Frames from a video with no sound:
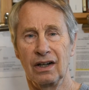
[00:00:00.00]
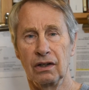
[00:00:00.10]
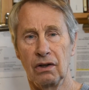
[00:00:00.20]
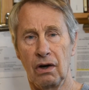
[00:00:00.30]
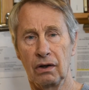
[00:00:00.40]

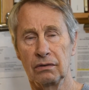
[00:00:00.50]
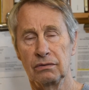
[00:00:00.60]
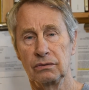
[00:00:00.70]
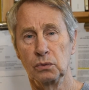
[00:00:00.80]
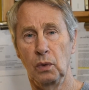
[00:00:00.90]
along
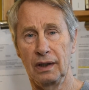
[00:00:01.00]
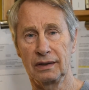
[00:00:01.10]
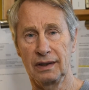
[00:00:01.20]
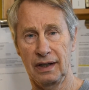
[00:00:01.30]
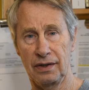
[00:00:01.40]
well
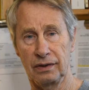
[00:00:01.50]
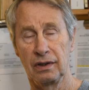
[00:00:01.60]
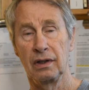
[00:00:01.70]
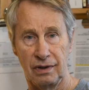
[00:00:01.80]
together